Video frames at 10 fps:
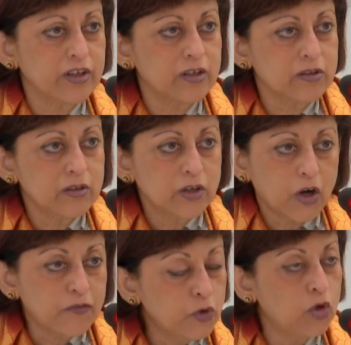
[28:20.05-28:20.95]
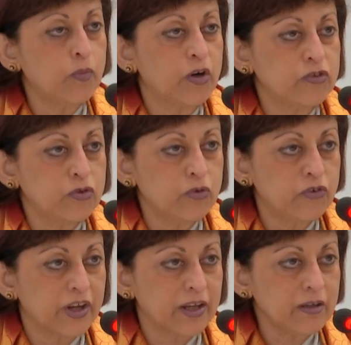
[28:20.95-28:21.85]
the, of no monsoon
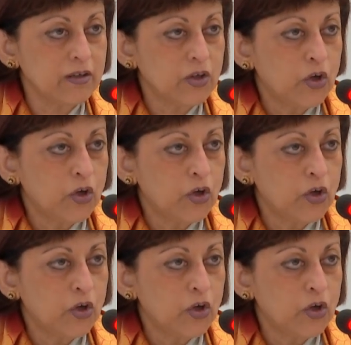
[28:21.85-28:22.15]
rain,